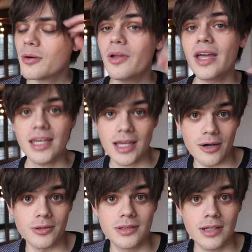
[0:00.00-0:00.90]
Well, there you
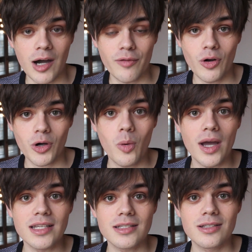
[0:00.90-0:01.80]
go. I've not
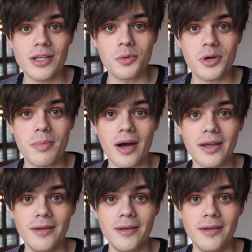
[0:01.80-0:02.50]
quit. Don't worry about